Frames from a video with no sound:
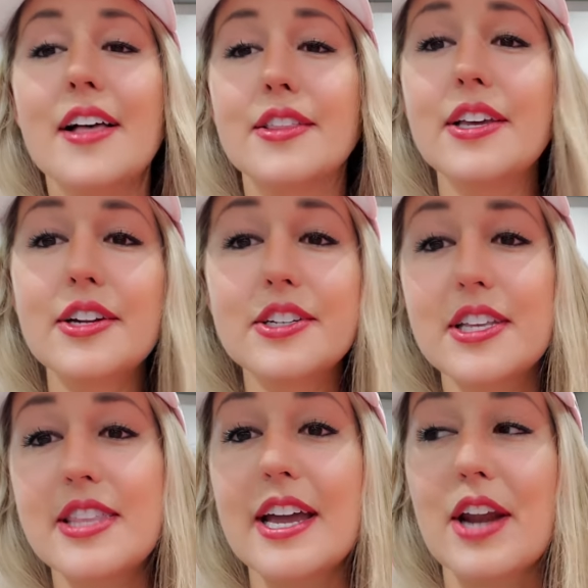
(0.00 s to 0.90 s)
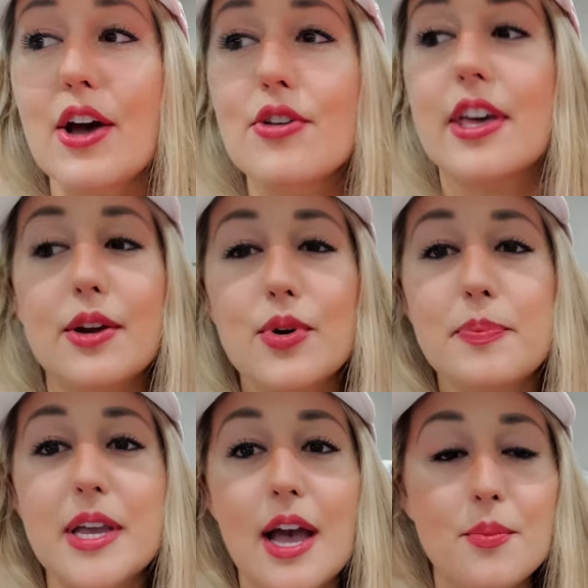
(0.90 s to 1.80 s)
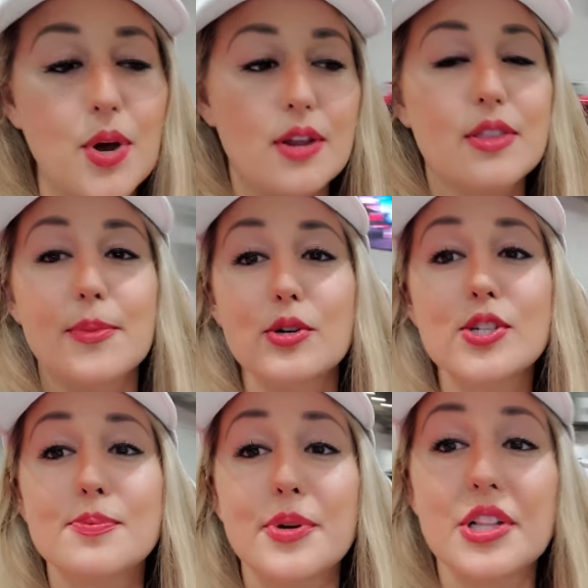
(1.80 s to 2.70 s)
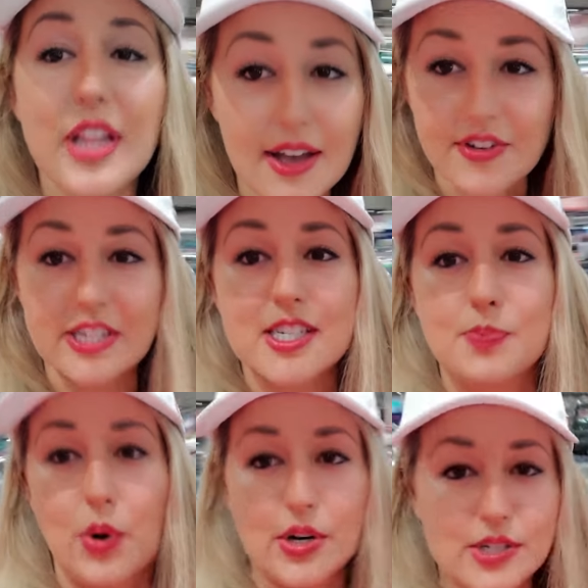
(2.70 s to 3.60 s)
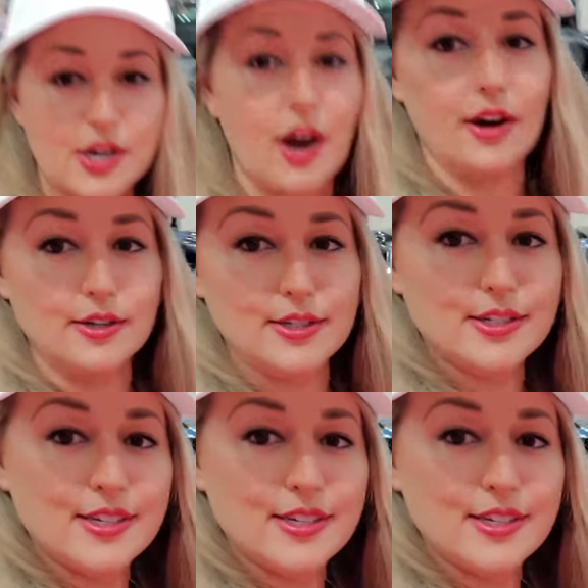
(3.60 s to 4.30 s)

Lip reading: Little did they know that it would become one of the most beloved sports cars